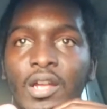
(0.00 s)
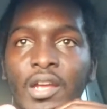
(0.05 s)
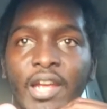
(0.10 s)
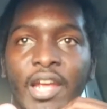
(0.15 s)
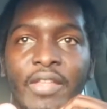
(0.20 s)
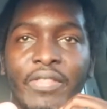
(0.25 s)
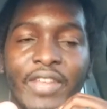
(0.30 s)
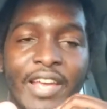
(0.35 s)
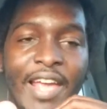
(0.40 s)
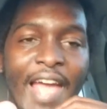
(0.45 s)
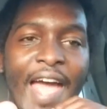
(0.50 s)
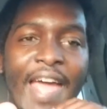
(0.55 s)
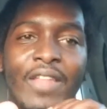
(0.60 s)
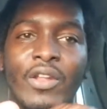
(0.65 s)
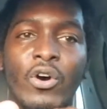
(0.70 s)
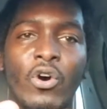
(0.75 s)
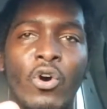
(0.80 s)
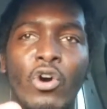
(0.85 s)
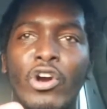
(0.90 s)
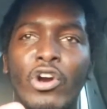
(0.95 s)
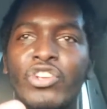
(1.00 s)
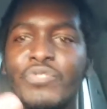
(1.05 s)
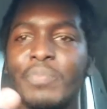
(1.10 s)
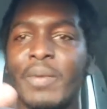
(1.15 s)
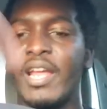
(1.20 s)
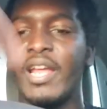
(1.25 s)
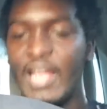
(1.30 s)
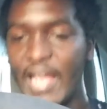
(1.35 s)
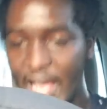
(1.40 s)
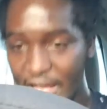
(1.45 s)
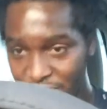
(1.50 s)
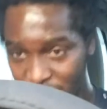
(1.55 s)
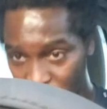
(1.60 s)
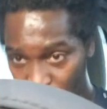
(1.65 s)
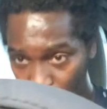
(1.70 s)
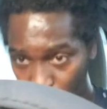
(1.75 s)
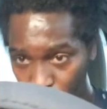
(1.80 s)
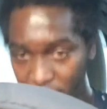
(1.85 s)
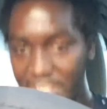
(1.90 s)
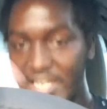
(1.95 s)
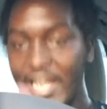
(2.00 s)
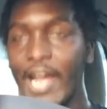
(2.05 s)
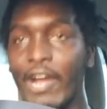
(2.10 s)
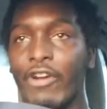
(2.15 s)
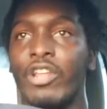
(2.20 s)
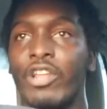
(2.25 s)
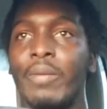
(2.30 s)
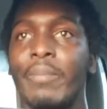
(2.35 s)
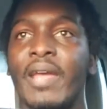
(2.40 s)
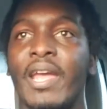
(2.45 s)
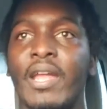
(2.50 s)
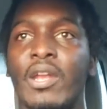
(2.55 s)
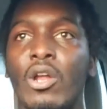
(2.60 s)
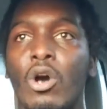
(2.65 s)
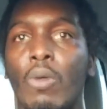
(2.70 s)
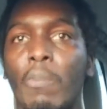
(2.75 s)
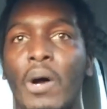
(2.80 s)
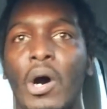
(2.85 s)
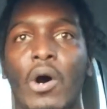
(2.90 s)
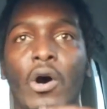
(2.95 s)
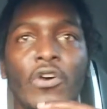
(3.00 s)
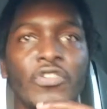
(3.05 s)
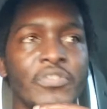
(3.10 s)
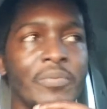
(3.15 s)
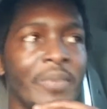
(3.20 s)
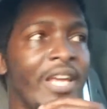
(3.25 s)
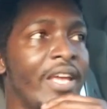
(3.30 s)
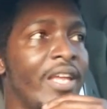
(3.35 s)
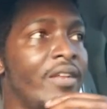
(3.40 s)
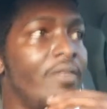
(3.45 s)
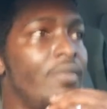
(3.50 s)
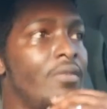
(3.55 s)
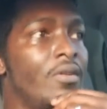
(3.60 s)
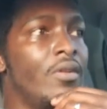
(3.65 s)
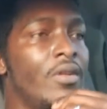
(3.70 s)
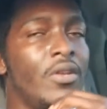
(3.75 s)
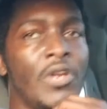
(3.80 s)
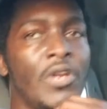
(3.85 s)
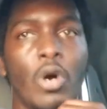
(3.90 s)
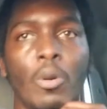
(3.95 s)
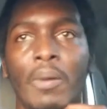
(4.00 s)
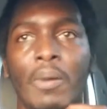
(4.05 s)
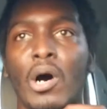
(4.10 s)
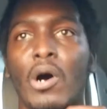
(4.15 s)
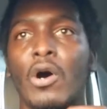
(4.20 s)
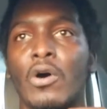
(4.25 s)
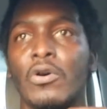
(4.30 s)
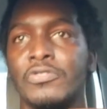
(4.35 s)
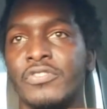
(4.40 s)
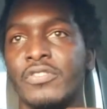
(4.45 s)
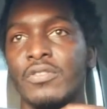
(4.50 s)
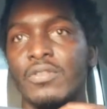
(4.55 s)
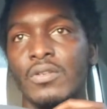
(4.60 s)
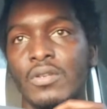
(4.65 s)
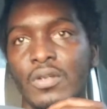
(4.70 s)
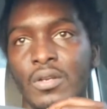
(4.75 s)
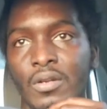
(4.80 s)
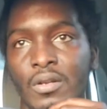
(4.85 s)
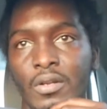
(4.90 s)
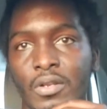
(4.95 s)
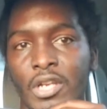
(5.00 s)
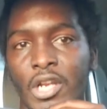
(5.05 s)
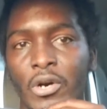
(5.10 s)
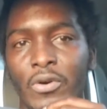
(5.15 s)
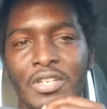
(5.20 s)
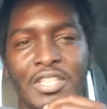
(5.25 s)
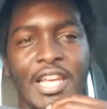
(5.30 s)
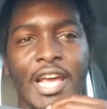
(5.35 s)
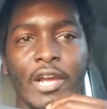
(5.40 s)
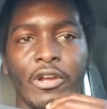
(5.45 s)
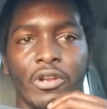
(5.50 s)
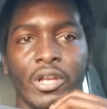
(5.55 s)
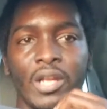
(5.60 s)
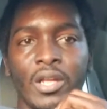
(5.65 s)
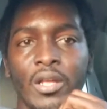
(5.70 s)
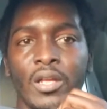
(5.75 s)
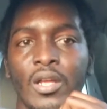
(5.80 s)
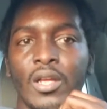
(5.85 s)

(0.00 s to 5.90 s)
And the guy in the orange, man, he has no integrity, man. No balls, man. No balls. No integrity.